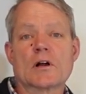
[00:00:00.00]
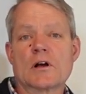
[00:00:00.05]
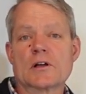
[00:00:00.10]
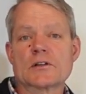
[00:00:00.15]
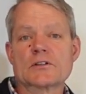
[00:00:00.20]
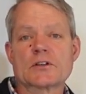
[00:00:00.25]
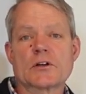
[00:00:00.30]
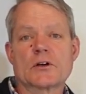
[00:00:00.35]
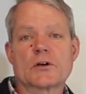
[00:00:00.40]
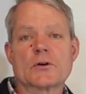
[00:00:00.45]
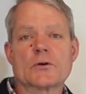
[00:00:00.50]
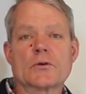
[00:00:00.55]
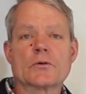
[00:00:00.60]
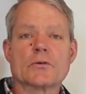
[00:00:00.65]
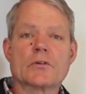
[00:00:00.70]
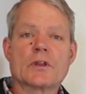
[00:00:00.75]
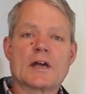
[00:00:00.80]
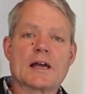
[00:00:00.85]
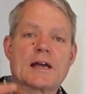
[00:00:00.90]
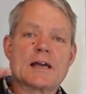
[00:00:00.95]

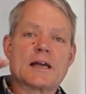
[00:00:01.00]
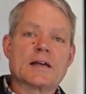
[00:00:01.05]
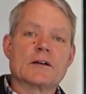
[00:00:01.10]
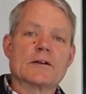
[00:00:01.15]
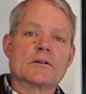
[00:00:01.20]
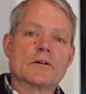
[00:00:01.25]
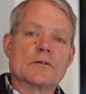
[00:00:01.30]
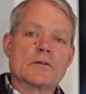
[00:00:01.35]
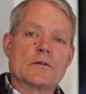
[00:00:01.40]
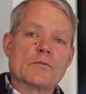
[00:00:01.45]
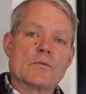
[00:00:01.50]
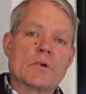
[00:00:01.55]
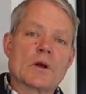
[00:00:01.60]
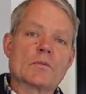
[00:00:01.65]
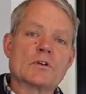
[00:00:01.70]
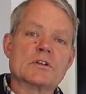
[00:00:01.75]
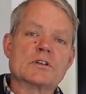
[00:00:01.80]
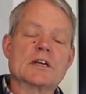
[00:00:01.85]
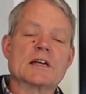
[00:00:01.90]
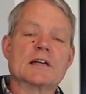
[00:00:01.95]
Also, they
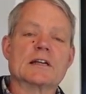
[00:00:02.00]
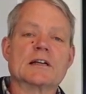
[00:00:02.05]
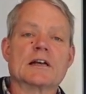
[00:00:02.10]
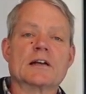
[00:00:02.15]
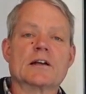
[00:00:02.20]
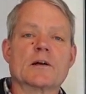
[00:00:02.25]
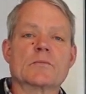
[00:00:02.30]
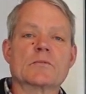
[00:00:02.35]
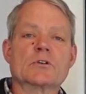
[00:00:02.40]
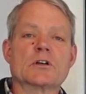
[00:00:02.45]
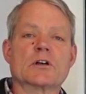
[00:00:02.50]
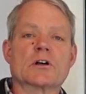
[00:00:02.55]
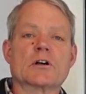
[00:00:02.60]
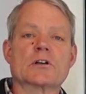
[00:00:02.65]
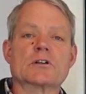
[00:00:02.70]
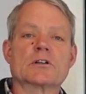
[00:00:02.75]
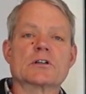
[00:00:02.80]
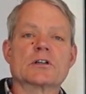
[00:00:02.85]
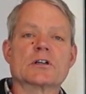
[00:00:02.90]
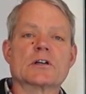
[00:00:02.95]
represent an
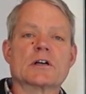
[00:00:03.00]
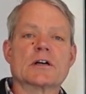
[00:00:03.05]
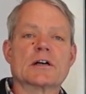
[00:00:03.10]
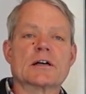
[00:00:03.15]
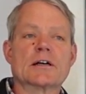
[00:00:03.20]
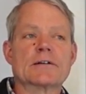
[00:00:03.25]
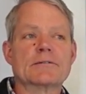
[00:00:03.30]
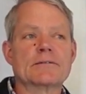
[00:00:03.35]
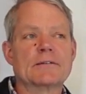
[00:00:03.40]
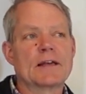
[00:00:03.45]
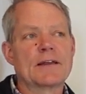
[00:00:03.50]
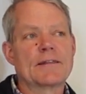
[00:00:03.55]
upcharge, uh,